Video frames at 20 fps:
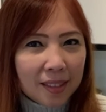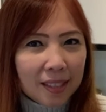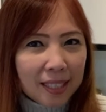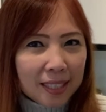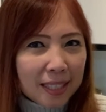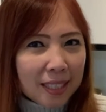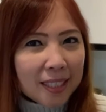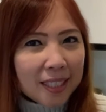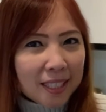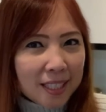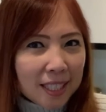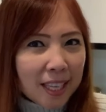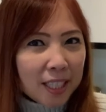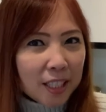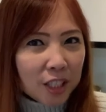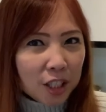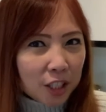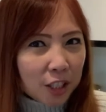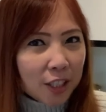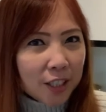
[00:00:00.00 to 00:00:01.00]
I said, this
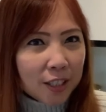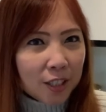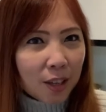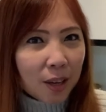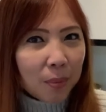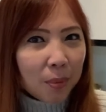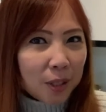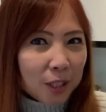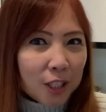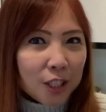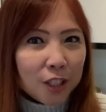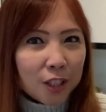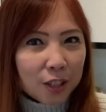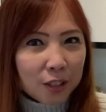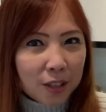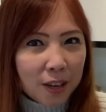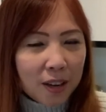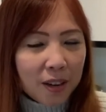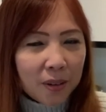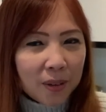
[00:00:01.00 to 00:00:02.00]
tastes good. So I wanted
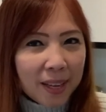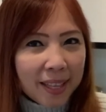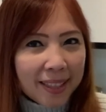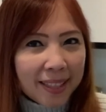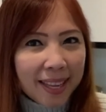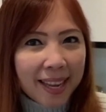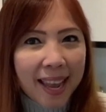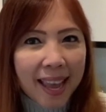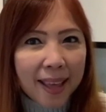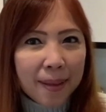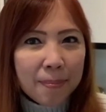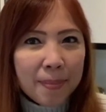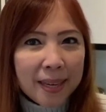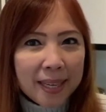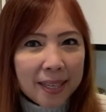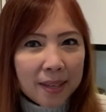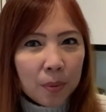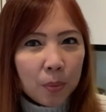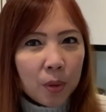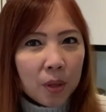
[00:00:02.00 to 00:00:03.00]
to know. And they had
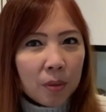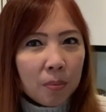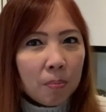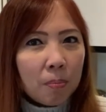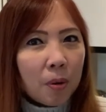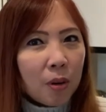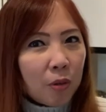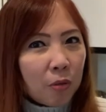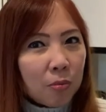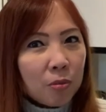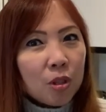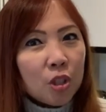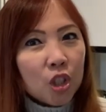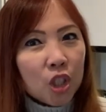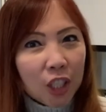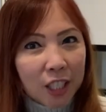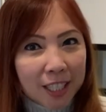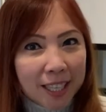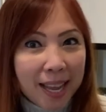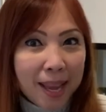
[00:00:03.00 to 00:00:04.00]
made it with both
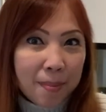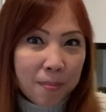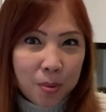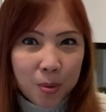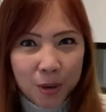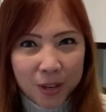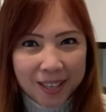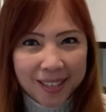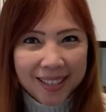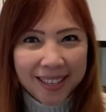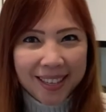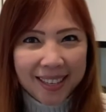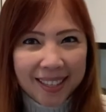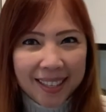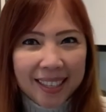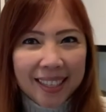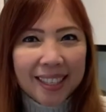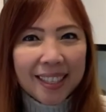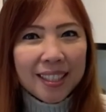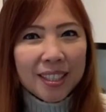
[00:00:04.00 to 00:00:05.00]
chicken and pork.
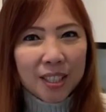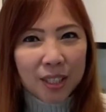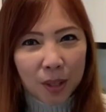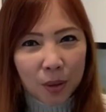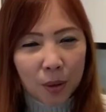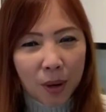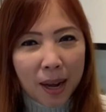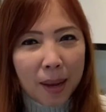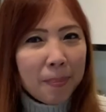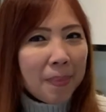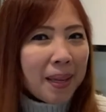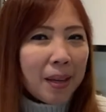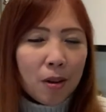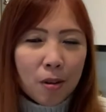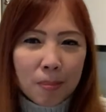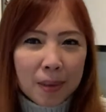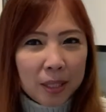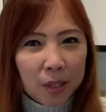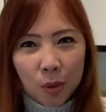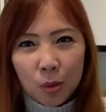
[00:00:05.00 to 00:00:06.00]
So I make
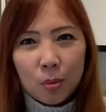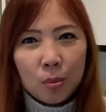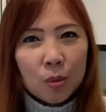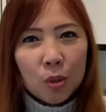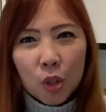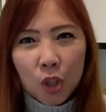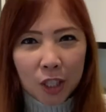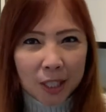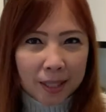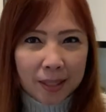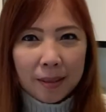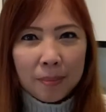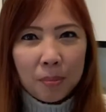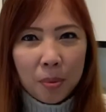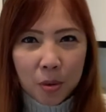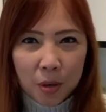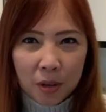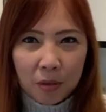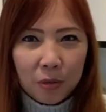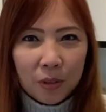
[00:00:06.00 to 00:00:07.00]
all my soups with chicken and
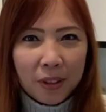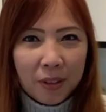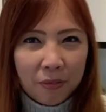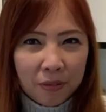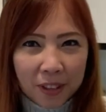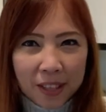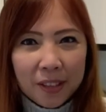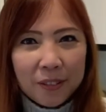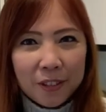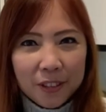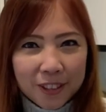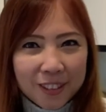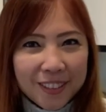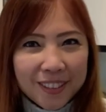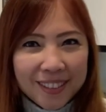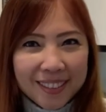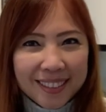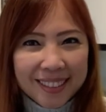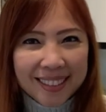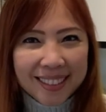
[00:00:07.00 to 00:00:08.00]
pork for the flavor.
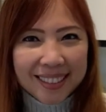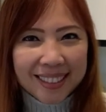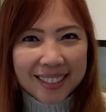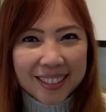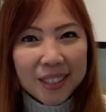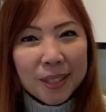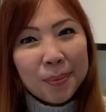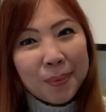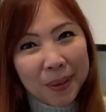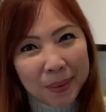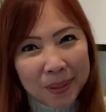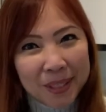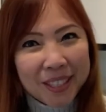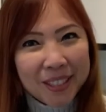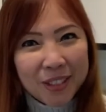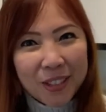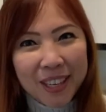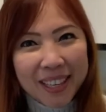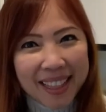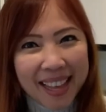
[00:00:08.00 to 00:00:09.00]
So you might want
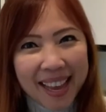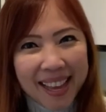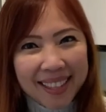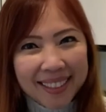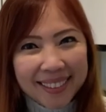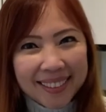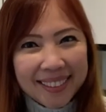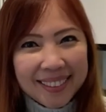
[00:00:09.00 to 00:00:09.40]
to try that.